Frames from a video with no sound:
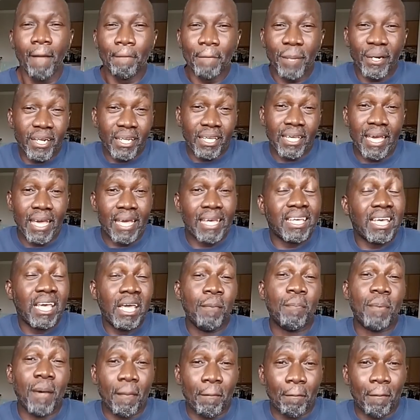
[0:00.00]
But again,
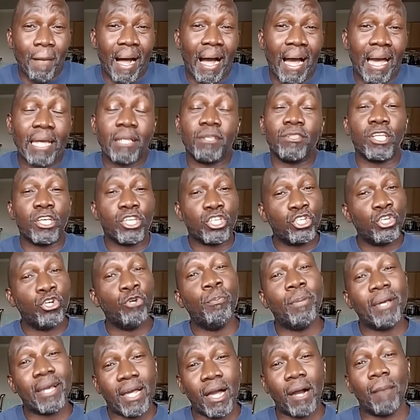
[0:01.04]
keep in mind that
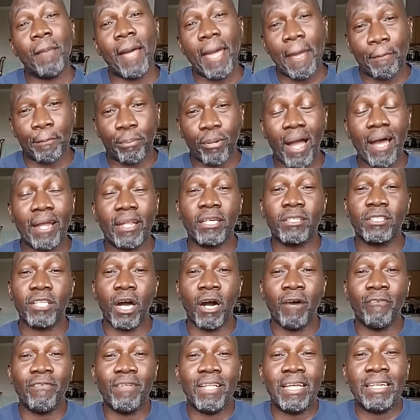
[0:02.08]
you become a product
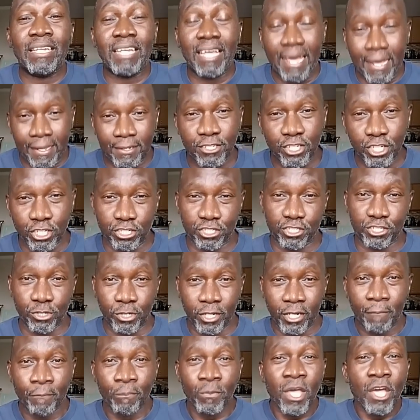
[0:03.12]
of an
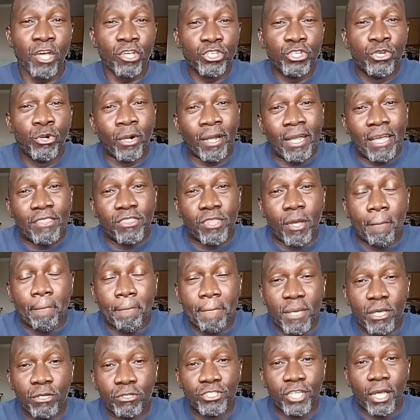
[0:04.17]
industry. You are in the
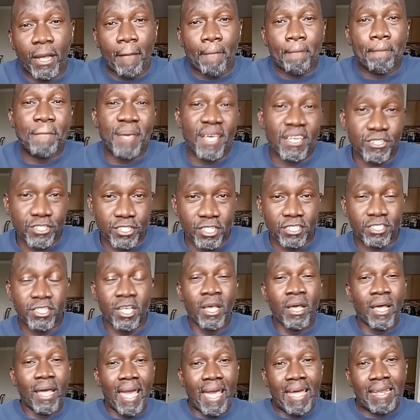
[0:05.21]
music
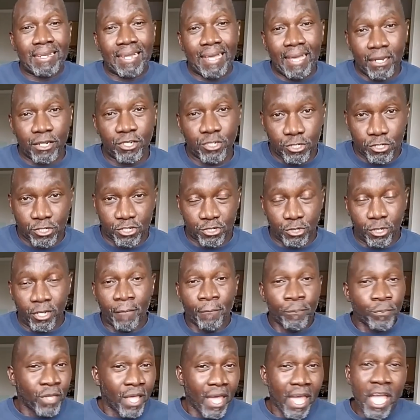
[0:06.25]
business and
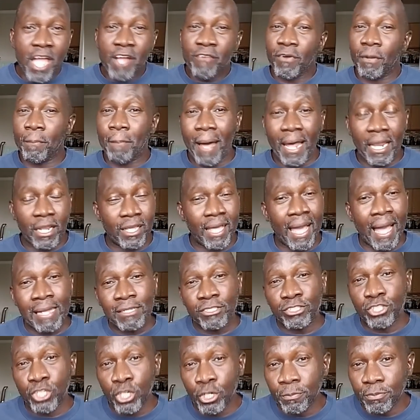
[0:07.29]
industry. Everybody
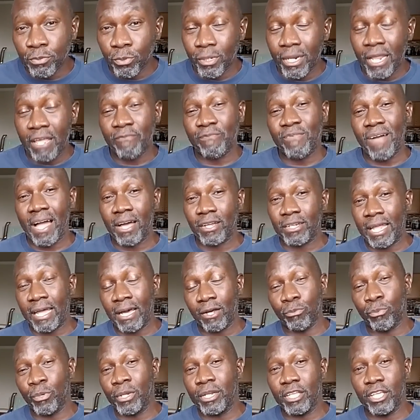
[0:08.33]
got duped when they found
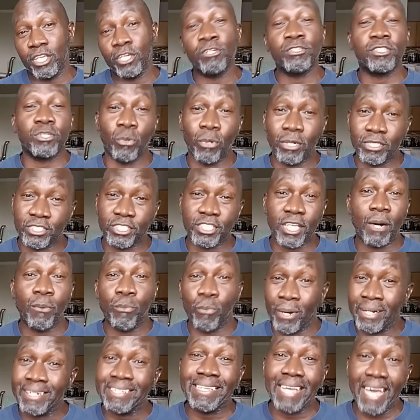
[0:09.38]
out Whitney Houston was
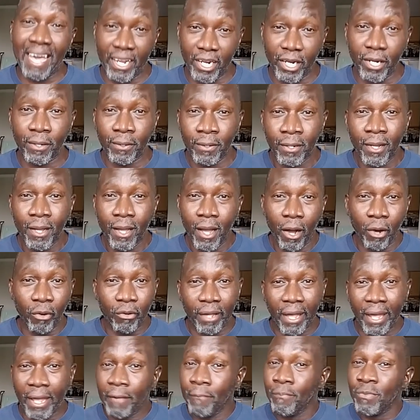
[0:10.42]
somewhat ghetto.
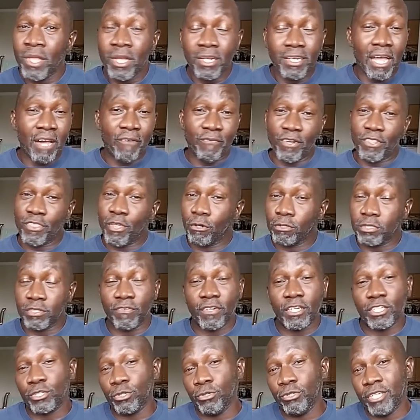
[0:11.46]
Okay? Now, for those
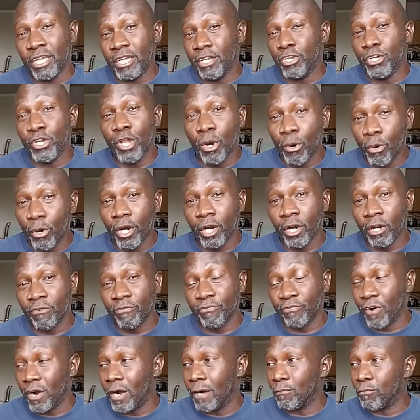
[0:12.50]
of us who didn't know
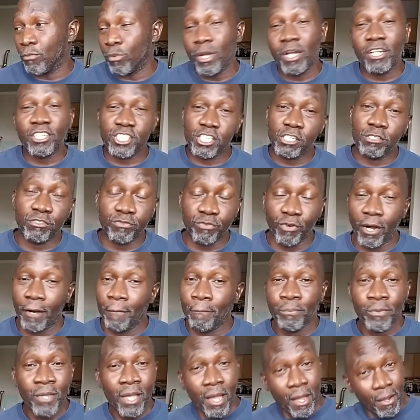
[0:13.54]
her from where she's
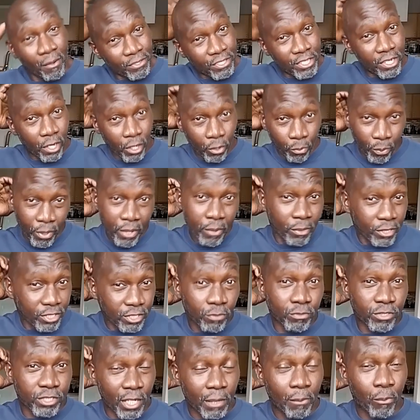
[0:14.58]
from, you know, we were
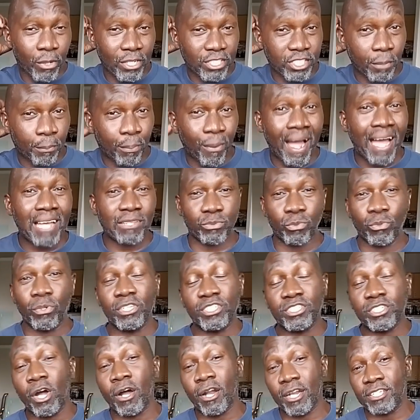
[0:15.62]
somewhat surprised when
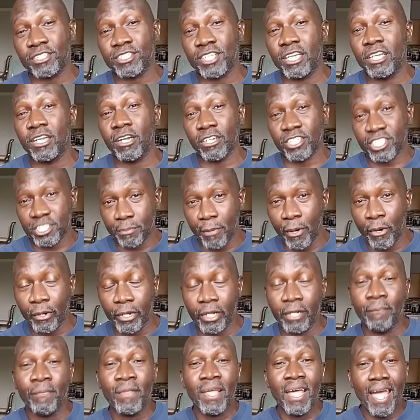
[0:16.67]
we started seeing her
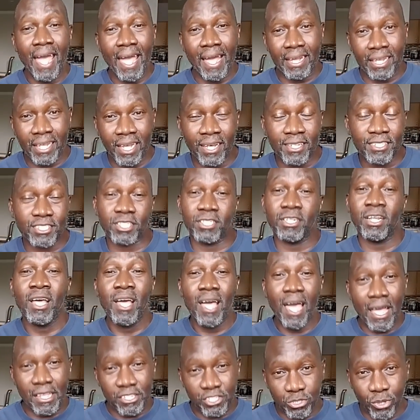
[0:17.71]
smoking and cussing
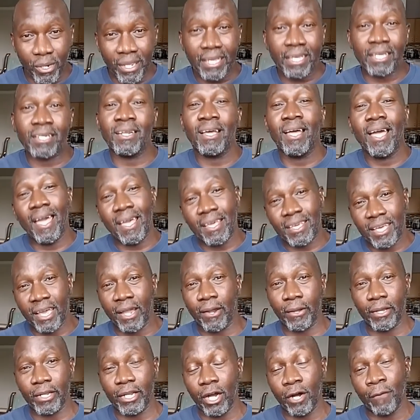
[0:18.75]
and drinking and
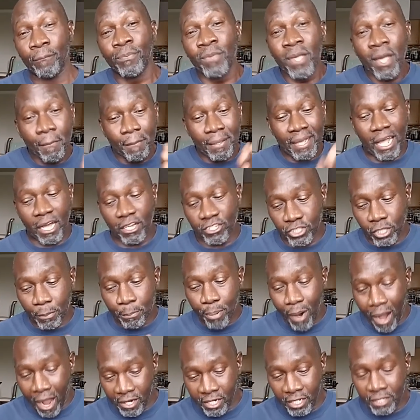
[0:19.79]
carrying on. Because the
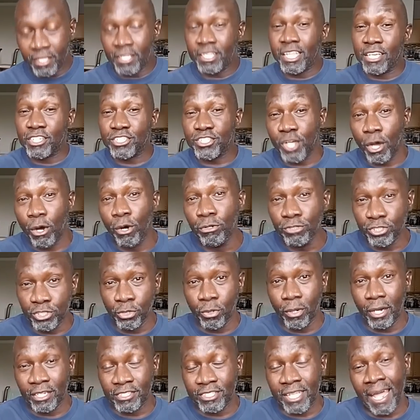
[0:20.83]
product that they sold
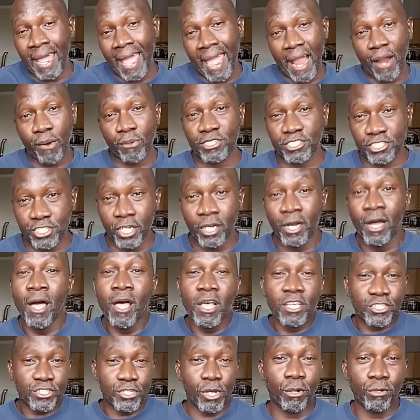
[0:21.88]
to us, that Arista
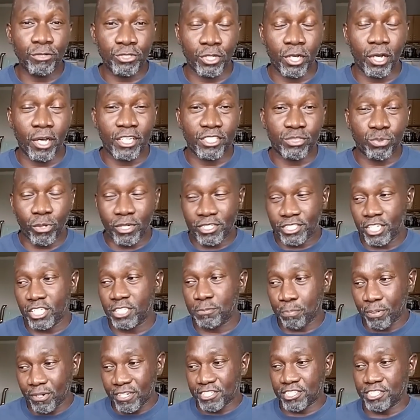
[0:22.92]
sold to us, was
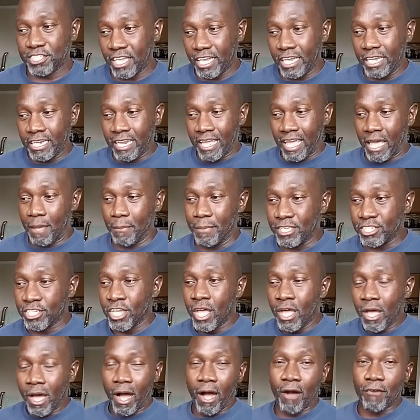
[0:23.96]
this pristine
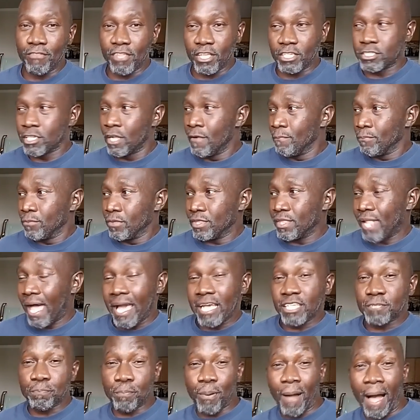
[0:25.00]
image of this
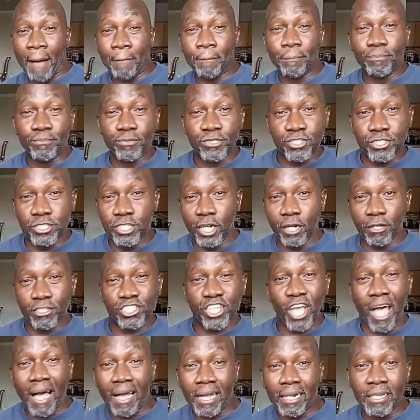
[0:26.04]
nice pop, you know,
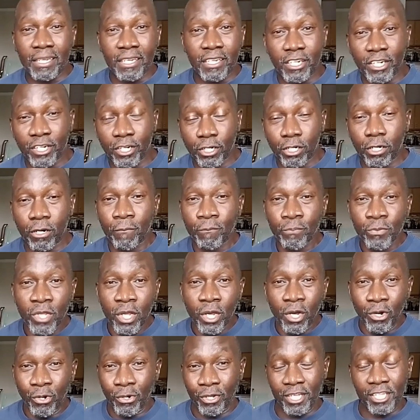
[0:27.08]
chocolate girl
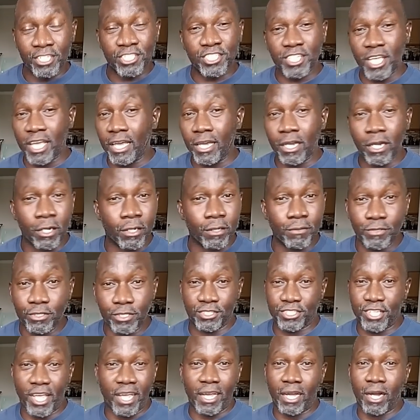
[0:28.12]
who could sing her,
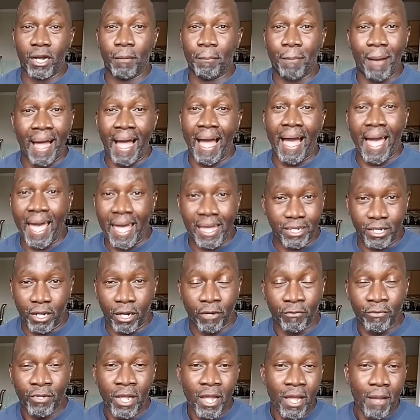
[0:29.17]
sing her behind
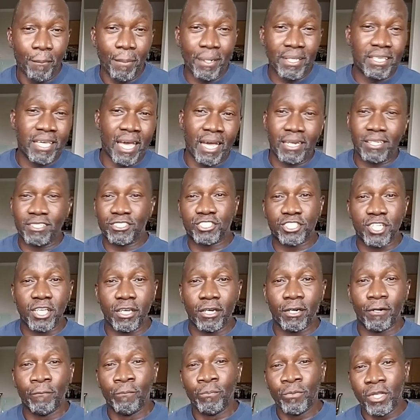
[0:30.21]
off, but yet and
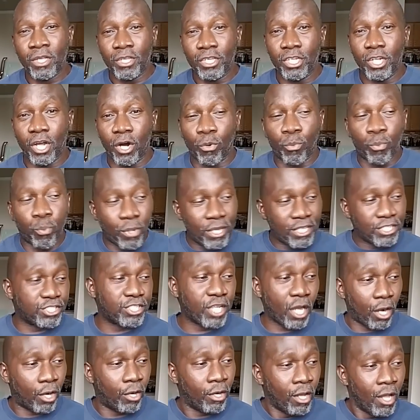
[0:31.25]
still, you know, we
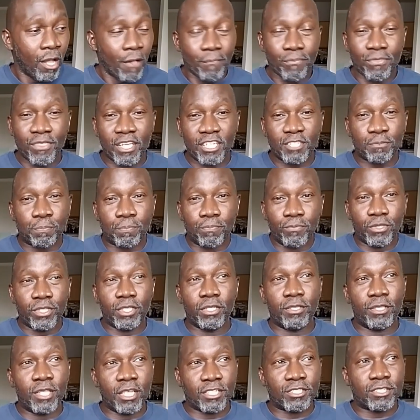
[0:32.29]
saw this,
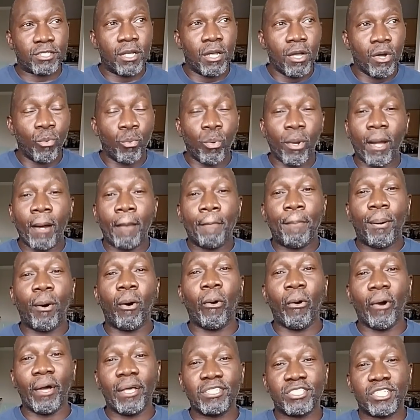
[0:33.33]
this
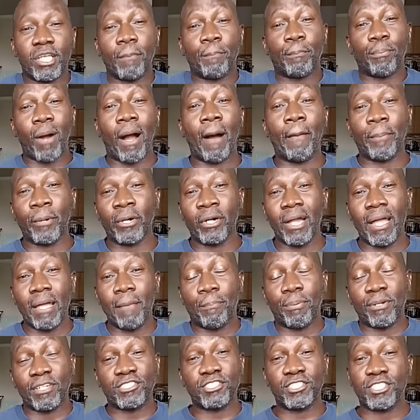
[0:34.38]
well-poised and proper
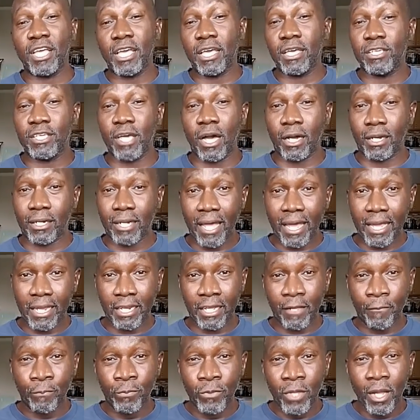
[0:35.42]
and pristine young
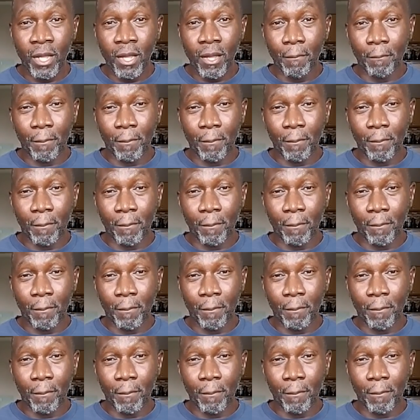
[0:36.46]
lady.